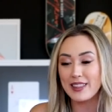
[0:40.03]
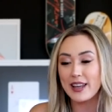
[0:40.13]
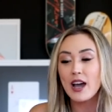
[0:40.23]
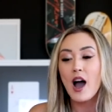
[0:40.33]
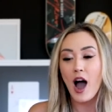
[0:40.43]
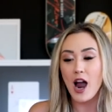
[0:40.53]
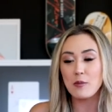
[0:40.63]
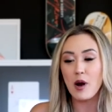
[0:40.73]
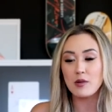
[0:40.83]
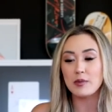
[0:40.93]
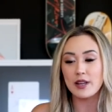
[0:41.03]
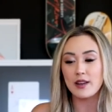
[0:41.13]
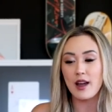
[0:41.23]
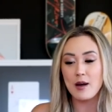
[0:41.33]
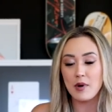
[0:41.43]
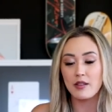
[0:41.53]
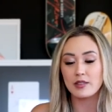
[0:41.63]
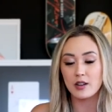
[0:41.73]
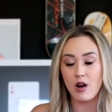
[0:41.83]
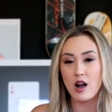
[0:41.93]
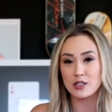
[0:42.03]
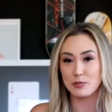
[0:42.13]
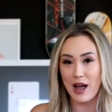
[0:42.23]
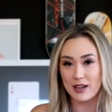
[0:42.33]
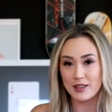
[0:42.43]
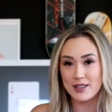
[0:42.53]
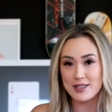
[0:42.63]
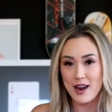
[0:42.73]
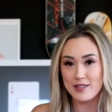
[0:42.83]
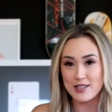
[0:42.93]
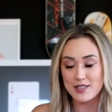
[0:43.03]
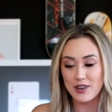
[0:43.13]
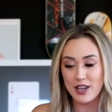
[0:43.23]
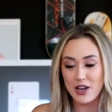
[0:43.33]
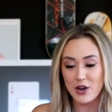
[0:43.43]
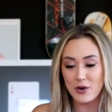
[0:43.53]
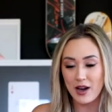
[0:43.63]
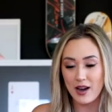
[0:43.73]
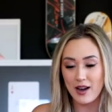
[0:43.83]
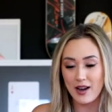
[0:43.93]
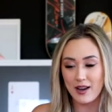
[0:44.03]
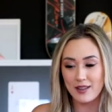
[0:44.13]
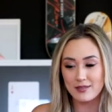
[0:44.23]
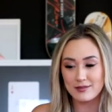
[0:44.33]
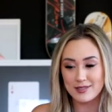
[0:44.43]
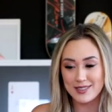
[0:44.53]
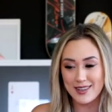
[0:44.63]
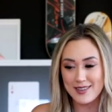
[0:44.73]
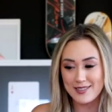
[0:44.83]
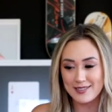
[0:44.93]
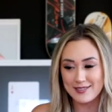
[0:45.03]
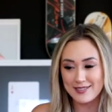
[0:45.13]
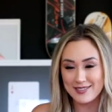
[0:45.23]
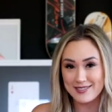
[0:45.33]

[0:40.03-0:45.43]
Like I probably am on the Crocs blacklist after this video. Uh, so